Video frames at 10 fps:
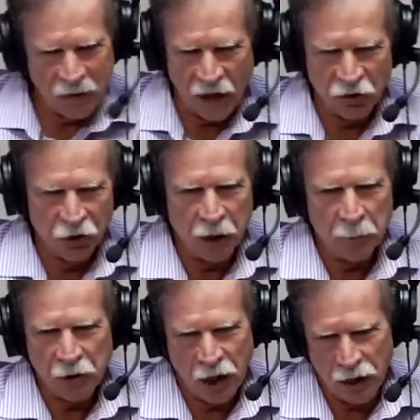have a
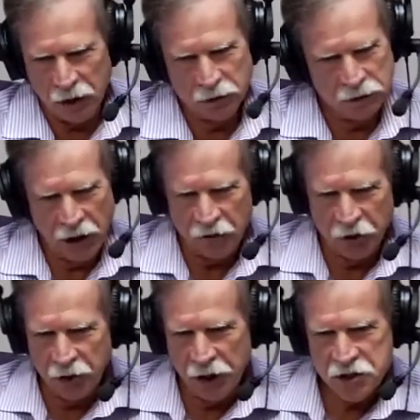great product, have a
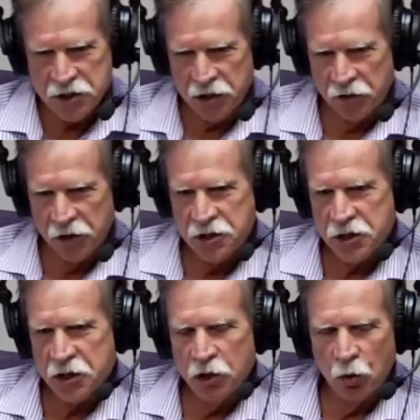great
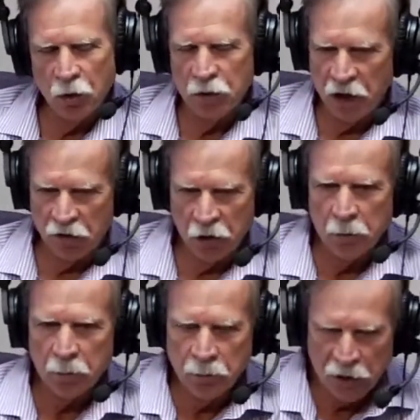service. You will never
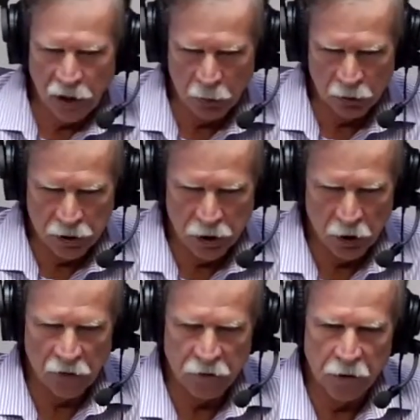be able to get
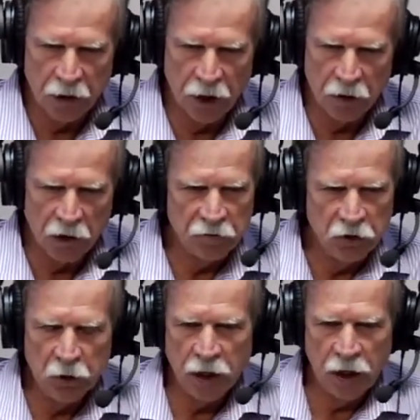off the ground if
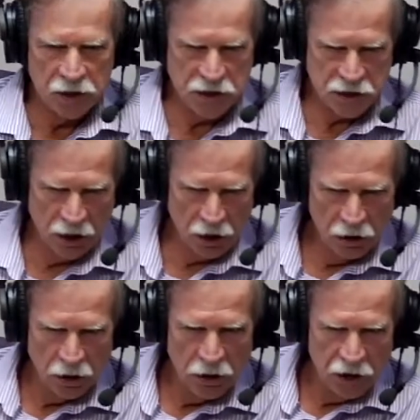you can't sell,
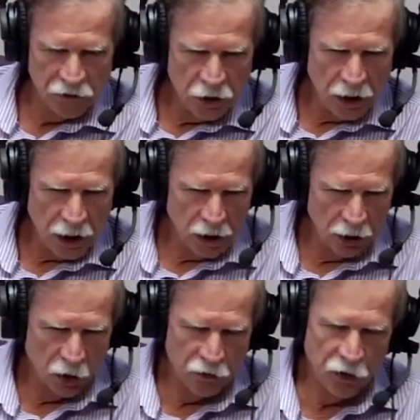if you can't
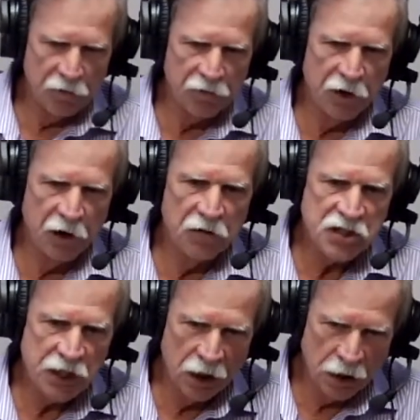get over your fear of
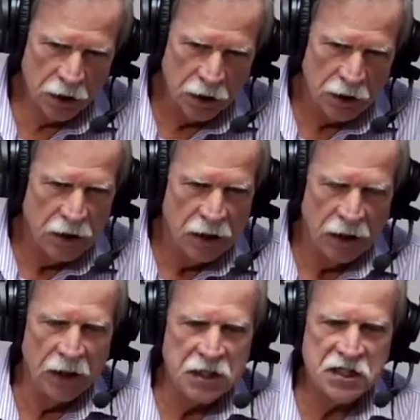selling.
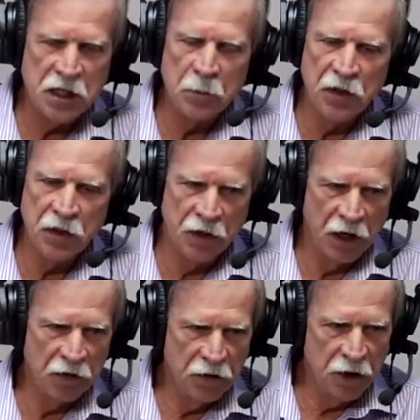And it's something that
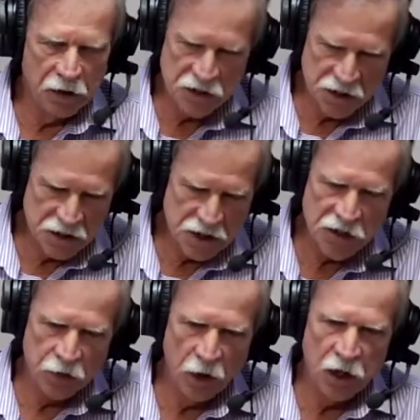I think a
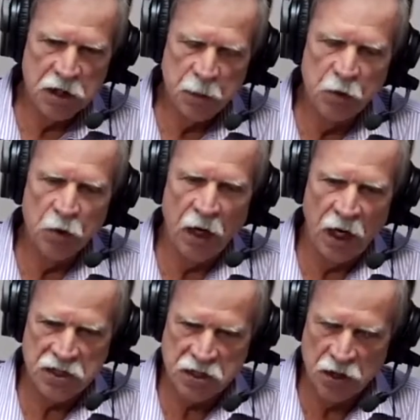successful entrepreneur
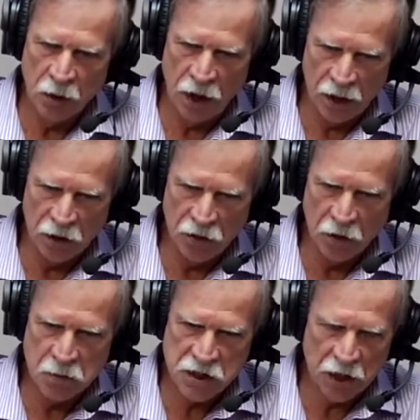has to know how to do
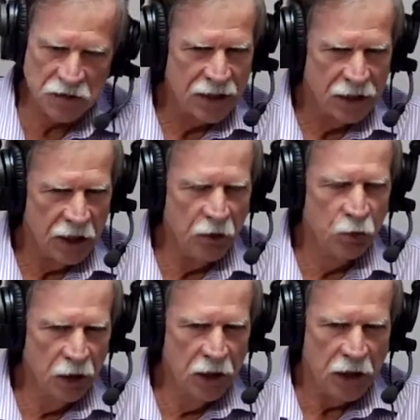themselves. It
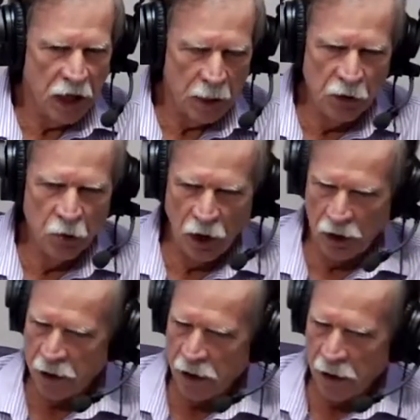really can't be
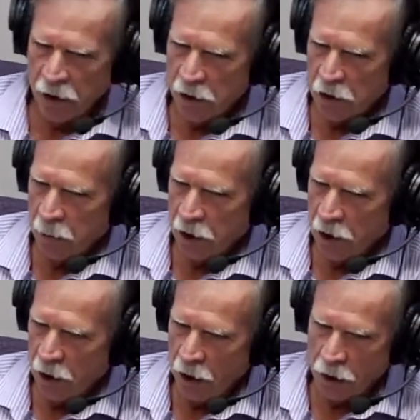relegated in the
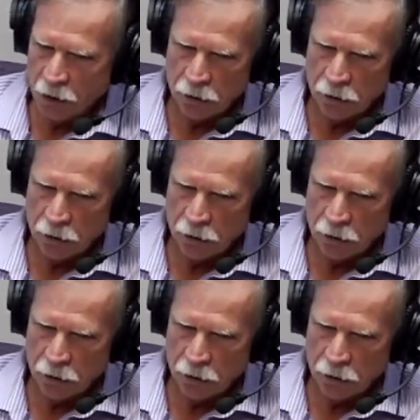beginning.